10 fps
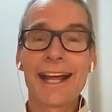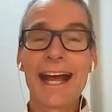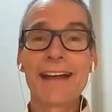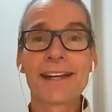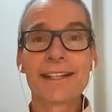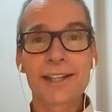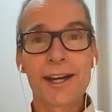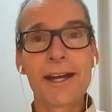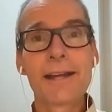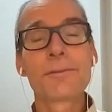At that
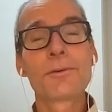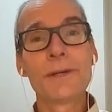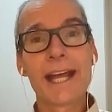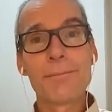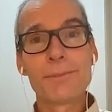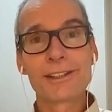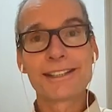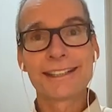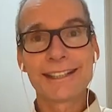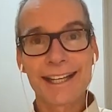time, we had built
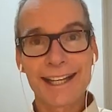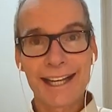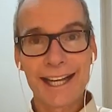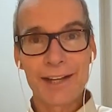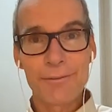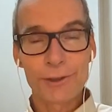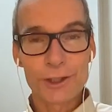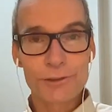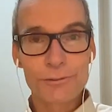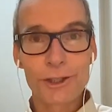it uh,
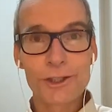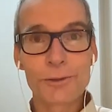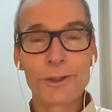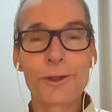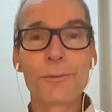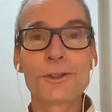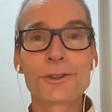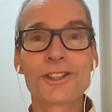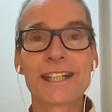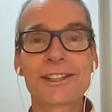first version with open
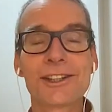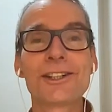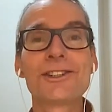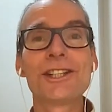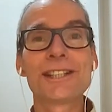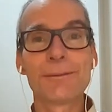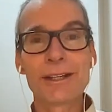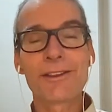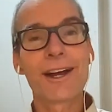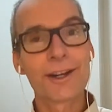source technologies, and we
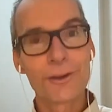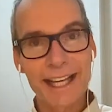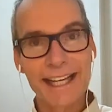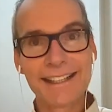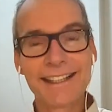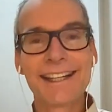thought, okay,